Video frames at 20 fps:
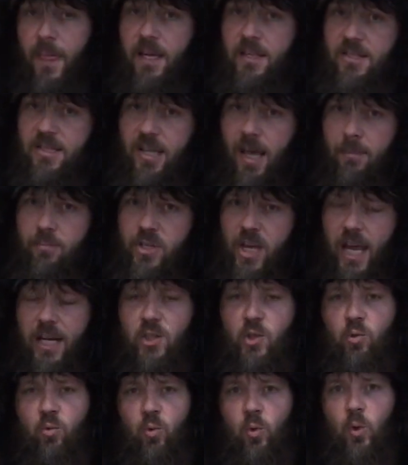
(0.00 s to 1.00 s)

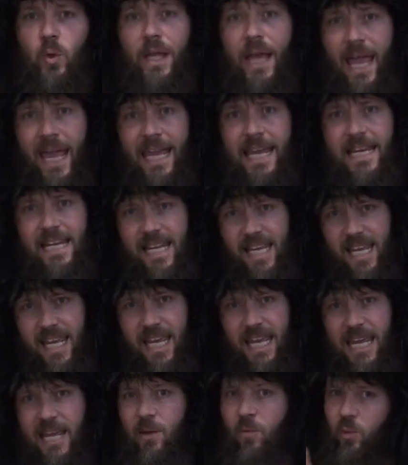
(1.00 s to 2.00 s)
subject to Rule
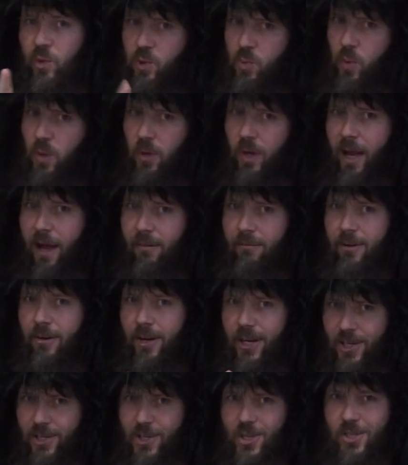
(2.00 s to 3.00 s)
8E, which we'll
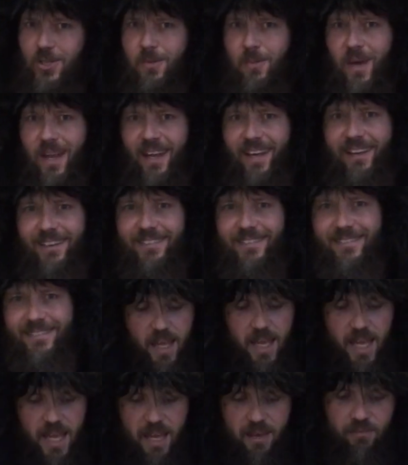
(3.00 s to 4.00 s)
cover in just a minute.
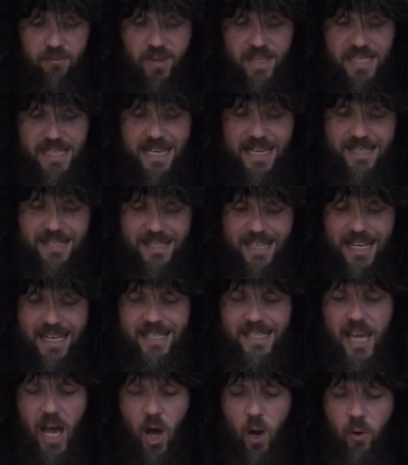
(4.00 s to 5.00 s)
If a disc
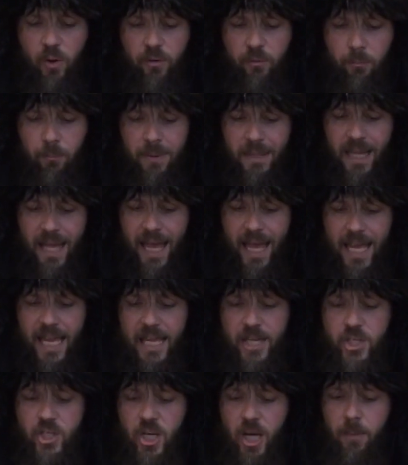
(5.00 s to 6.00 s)
is out of play,
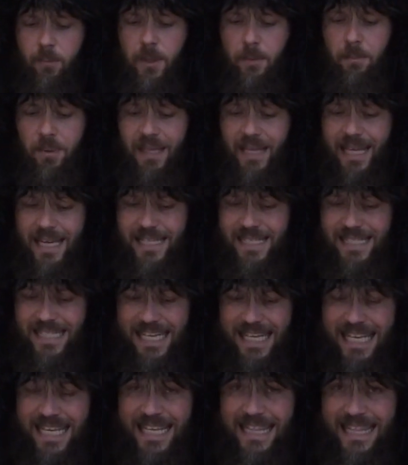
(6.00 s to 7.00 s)
it shall be
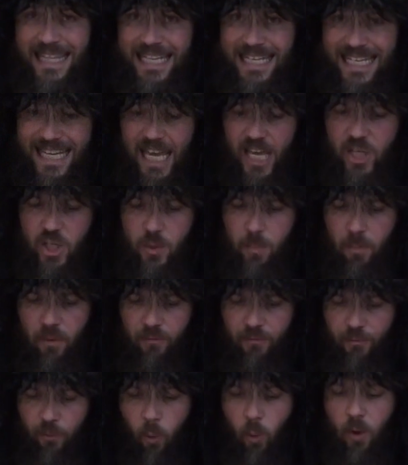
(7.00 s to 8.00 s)
placed in the ditch
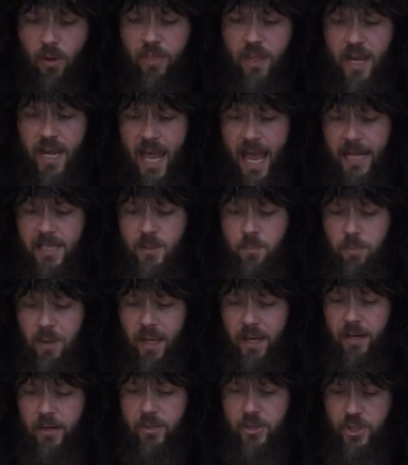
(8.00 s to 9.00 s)
before the next
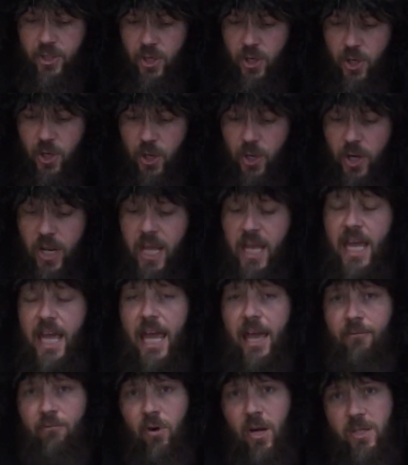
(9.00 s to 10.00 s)
player's turn
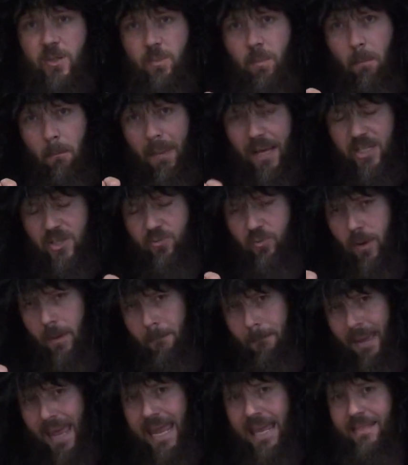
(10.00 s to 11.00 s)
and must
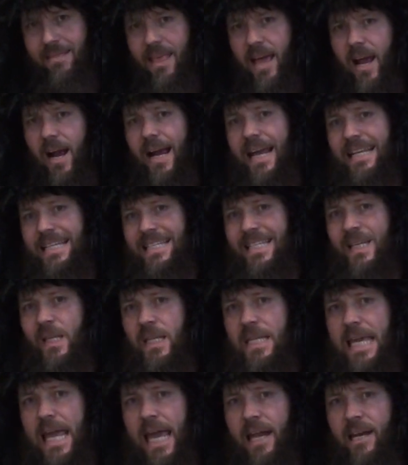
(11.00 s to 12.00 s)
remain there until
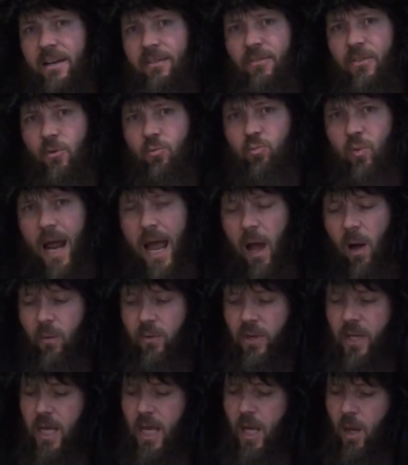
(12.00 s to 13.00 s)
the end of the
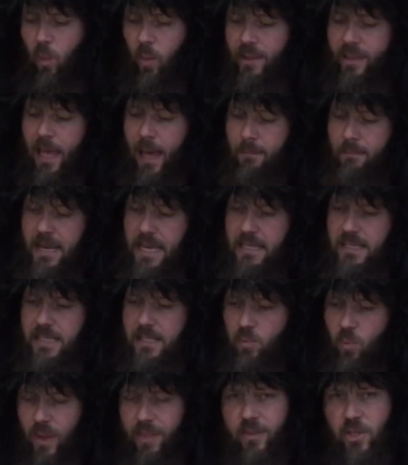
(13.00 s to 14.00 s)
round. What that means
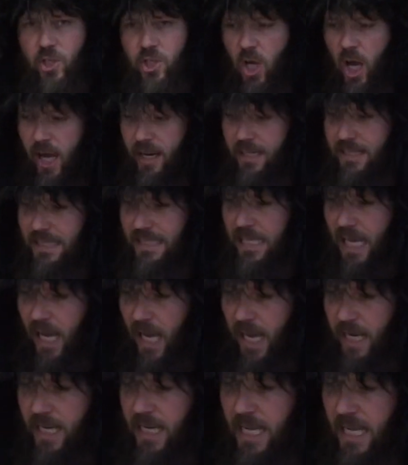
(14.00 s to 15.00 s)
is when the shot is done,